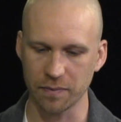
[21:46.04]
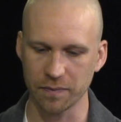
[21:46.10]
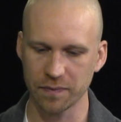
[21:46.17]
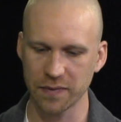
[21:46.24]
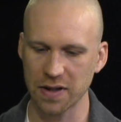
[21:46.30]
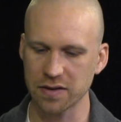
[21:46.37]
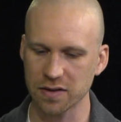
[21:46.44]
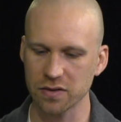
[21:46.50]

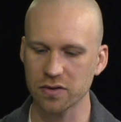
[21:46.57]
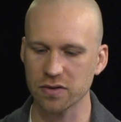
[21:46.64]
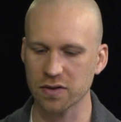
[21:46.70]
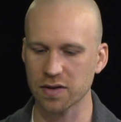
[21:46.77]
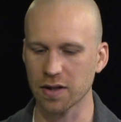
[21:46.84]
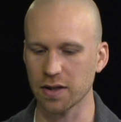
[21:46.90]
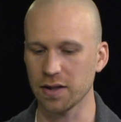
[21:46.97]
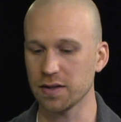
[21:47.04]
That's
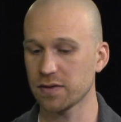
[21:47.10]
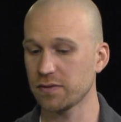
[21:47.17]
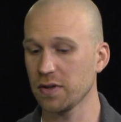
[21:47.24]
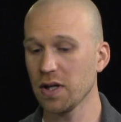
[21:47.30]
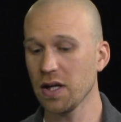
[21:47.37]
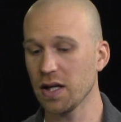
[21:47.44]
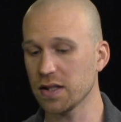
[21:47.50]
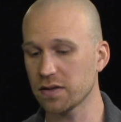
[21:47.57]
interesting.
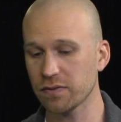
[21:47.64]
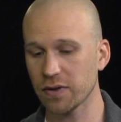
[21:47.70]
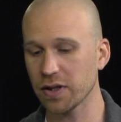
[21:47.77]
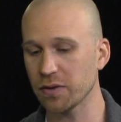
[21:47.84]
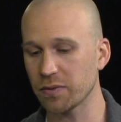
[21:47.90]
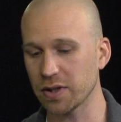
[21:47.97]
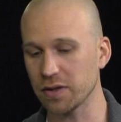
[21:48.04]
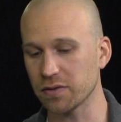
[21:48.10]
It's funny
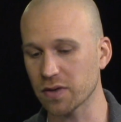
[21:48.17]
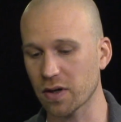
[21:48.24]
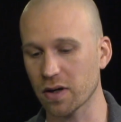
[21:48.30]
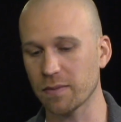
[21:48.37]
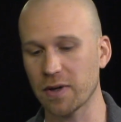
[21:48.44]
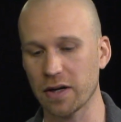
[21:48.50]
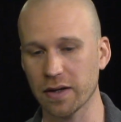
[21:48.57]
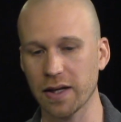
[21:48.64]
when you talk
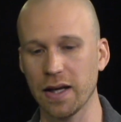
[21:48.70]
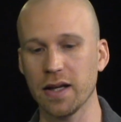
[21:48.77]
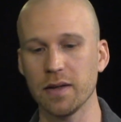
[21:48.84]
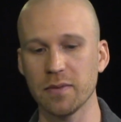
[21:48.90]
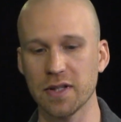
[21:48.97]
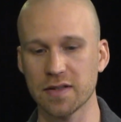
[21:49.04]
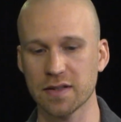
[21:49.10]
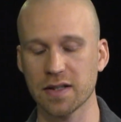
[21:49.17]
about
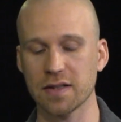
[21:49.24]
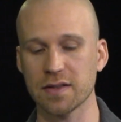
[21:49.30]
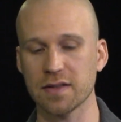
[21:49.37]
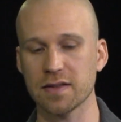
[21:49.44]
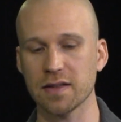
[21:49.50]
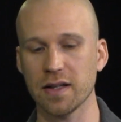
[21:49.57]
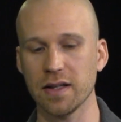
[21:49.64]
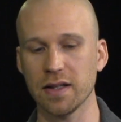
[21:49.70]
cannabis, because
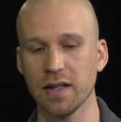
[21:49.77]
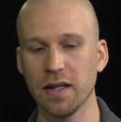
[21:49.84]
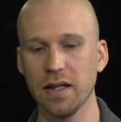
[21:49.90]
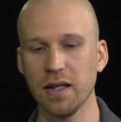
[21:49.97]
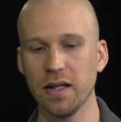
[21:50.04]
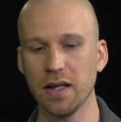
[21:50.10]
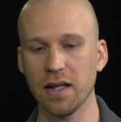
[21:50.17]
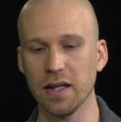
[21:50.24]
it's like,
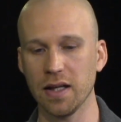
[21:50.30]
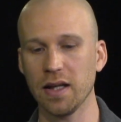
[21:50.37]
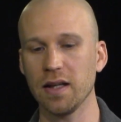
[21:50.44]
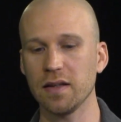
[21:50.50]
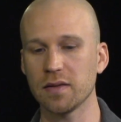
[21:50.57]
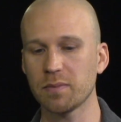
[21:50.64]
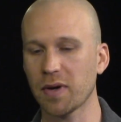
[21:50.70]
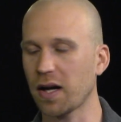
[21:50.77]
it
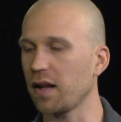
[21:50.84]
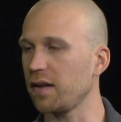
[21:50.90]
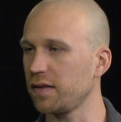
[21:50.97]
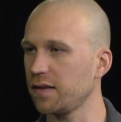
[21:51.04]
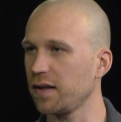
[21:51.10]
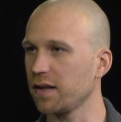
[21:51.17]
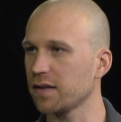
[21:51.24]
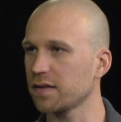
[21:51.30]
is
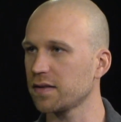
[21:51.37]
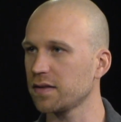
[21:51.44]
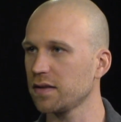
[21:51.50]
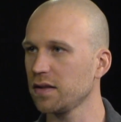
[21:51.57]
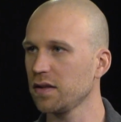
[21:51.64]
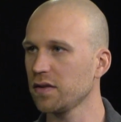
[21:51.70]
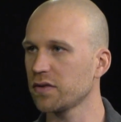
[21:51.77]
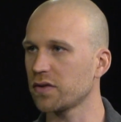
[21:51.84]
politics.
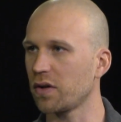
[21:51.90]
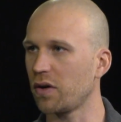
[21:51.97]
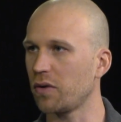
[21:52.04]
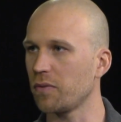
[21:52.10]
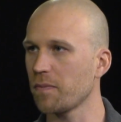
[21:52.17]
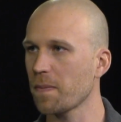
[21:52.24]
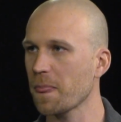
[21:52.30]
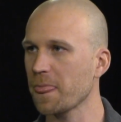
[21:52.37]
So
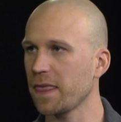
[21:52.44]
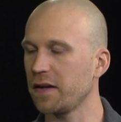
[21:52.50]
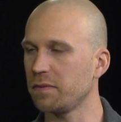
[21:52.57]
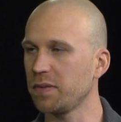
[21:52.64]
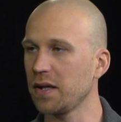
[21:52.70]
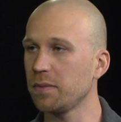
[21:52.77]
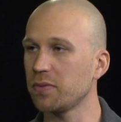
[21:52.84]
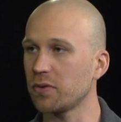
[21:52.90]
if
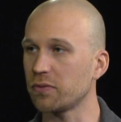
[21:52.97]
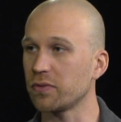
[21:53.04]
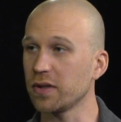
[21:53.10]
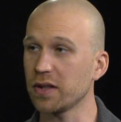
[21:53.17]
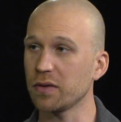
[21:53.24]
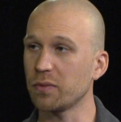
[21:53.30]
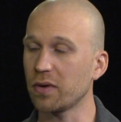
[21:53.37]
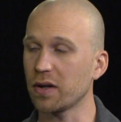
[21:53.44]
people
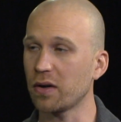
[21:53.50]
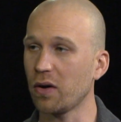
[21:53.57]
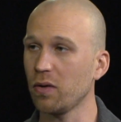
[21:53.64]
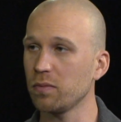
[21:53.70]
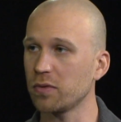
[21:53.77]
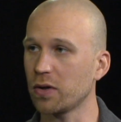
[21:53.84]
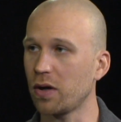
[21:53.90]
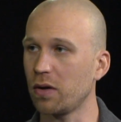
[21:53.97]
really want home
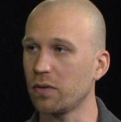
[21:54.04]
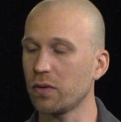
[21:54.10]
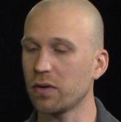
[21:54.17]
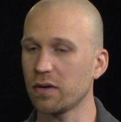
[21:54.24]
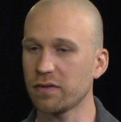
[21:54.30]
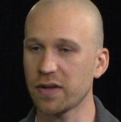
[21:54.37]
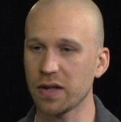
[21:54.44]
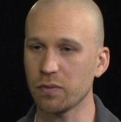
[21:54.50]
grow, or
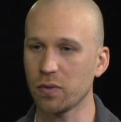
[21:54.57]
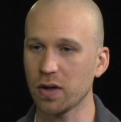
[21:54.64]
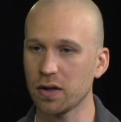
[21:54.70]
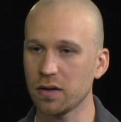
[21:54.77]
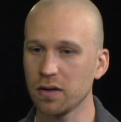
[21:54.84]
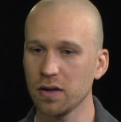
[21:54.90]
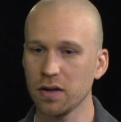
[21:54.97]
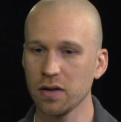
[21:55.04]
if they want
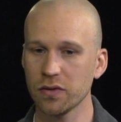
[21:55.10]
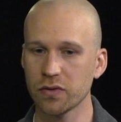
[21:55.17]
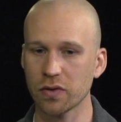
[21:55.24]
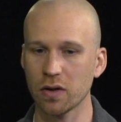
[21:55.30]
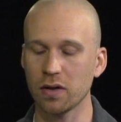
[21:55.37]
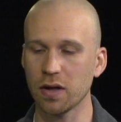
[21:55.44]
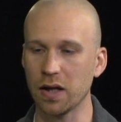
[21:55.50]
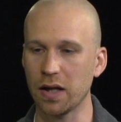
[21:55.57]

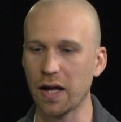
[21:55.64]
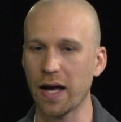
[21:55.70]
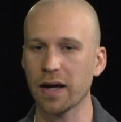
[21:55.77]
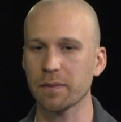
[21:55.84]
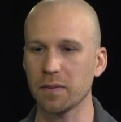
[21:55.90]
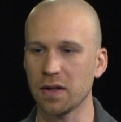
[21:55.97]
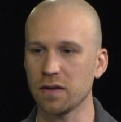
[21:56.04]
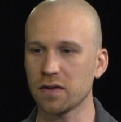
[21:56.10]
certain
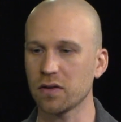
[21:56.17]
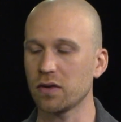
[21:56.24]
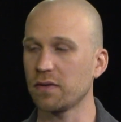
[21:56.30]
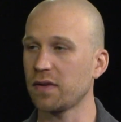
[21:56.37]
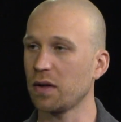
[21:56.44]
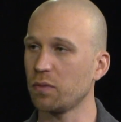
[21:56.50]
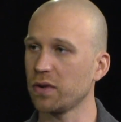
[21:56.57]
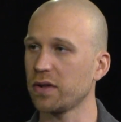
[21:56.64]
enactments, or if
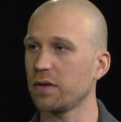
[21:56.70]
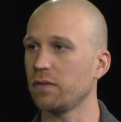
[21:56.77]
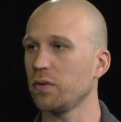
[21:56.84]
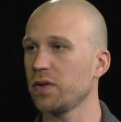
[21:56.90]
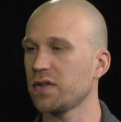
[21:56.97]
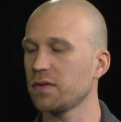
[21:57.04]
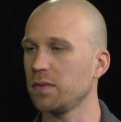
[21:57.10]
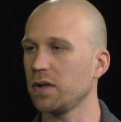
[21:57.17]
they want their
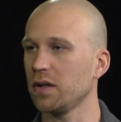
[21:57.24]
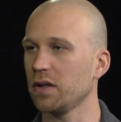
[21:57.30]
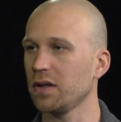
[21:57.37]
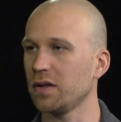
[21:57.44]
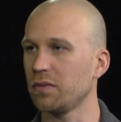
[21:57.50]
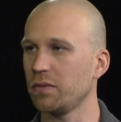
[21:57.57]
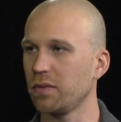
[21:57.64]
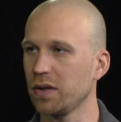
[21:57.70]
voice to be
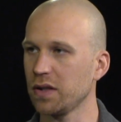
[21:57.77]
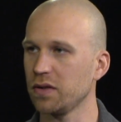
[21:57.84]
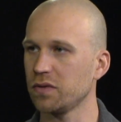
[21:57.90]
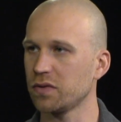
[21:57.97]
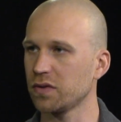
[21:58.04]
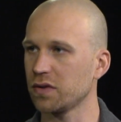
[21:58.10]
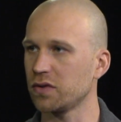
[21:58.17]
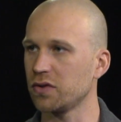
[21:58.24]
heard, what do you
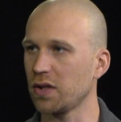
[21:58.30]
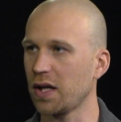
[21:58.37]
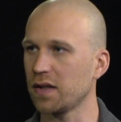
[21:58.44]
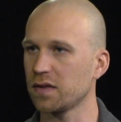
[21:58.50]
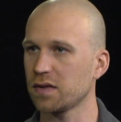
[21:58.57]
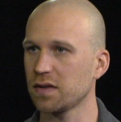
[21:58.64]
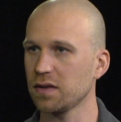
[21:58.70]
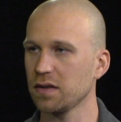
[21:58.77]

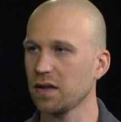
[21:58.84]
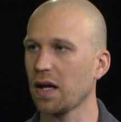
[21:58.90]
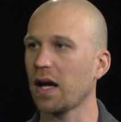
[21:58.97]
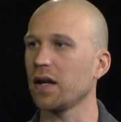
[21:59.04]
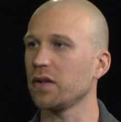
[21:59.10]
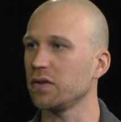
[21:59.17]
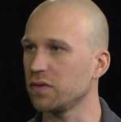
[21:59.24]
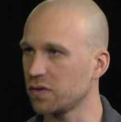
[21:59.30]
suggest? How
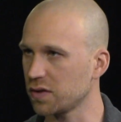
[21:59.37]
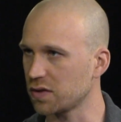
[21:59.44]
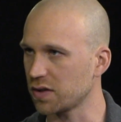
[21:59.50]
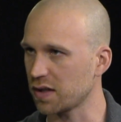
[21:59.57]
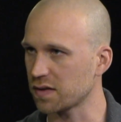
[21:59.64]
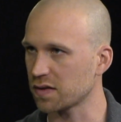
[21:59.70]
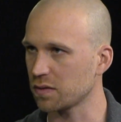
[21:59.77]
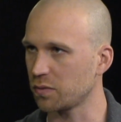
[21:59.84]
do you
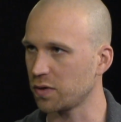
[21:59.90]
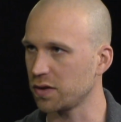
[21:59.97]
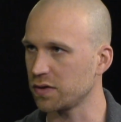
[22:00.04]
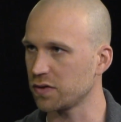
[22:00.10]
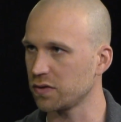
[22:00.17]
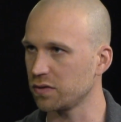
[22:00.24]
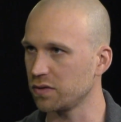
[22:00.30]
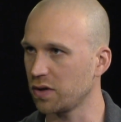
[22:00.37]
suggest someone
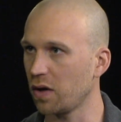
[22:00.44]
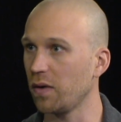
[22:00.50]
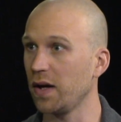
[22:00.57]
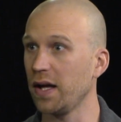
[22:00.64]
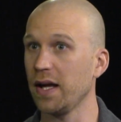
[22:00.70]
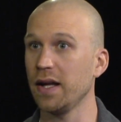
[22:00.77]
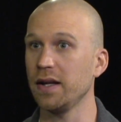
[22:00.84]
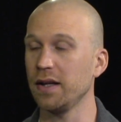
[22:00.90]
to go
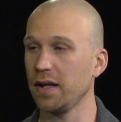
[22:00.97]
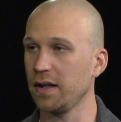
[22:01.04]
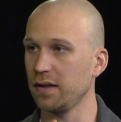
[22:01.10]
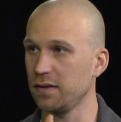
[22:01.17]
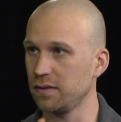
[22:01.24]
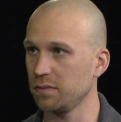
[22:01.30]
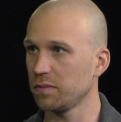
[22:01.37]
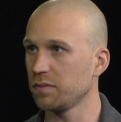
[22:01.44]
ahead
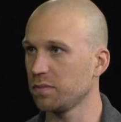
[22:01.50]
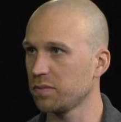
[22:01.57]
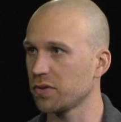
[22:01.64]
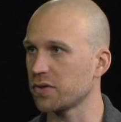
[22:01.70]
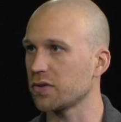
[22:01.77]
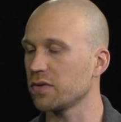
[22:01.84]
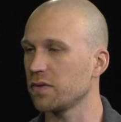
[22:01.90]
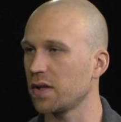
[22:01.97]
and
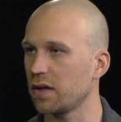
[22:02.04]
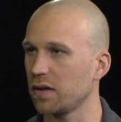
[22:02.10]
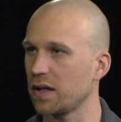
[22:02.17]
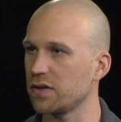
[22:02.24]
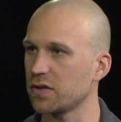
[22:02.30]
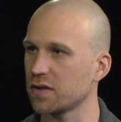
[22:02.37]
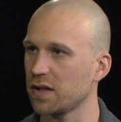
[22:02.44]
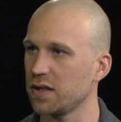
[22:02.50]
pursue their
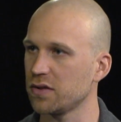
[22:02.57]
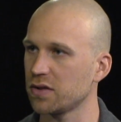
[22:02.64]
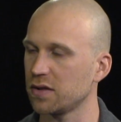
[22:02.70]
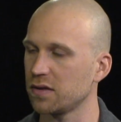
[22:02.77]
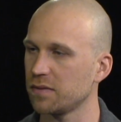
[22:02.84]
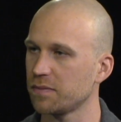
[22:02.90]
legislation?